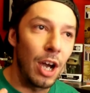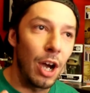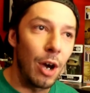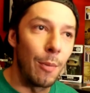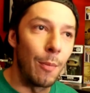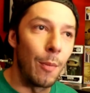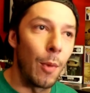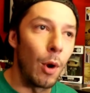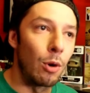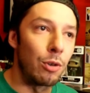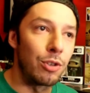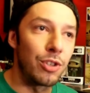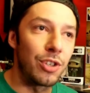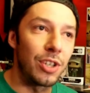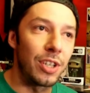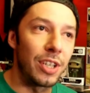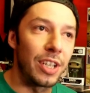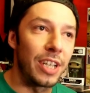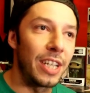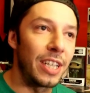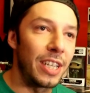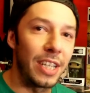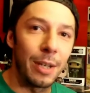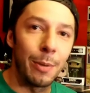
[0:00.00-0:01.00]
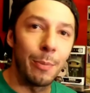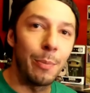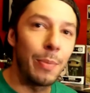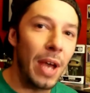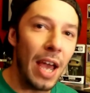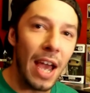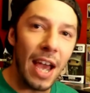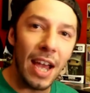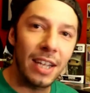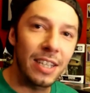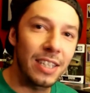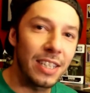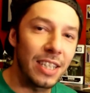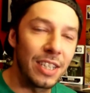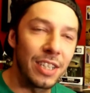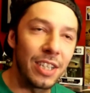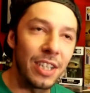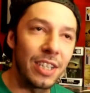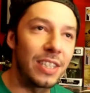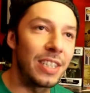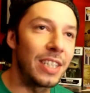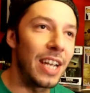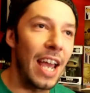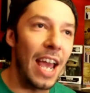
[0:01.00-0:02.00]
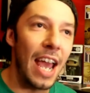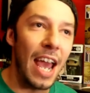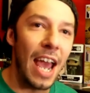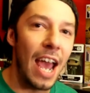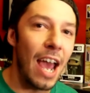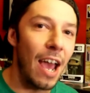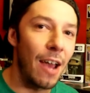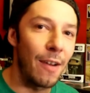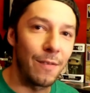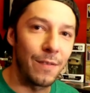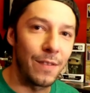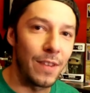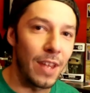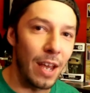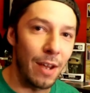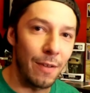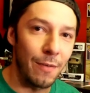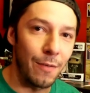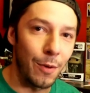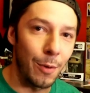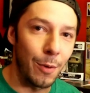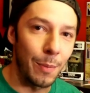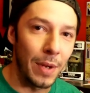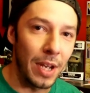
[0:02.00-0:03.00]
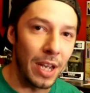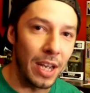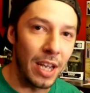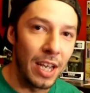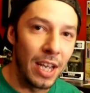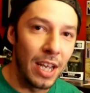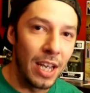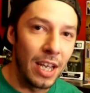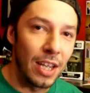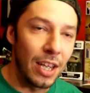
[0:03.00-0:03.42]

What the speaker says: emotionally impact. It doesn't have that for me.